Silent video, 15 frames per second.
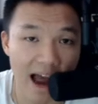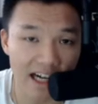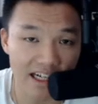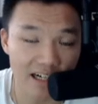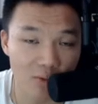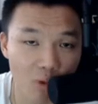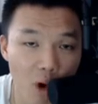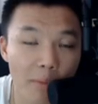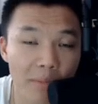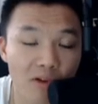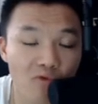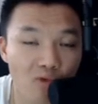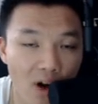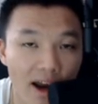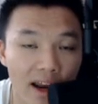won't be
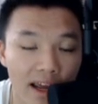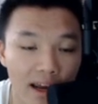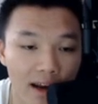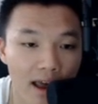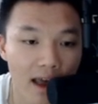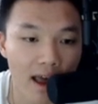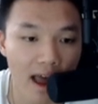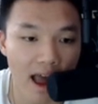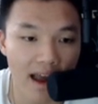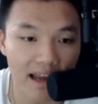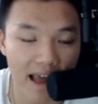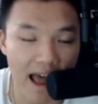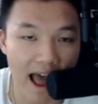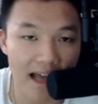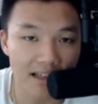running any
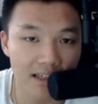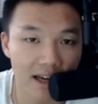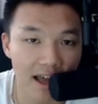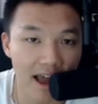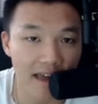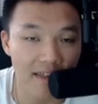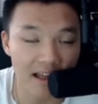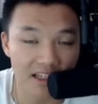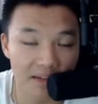ads today. That's going to be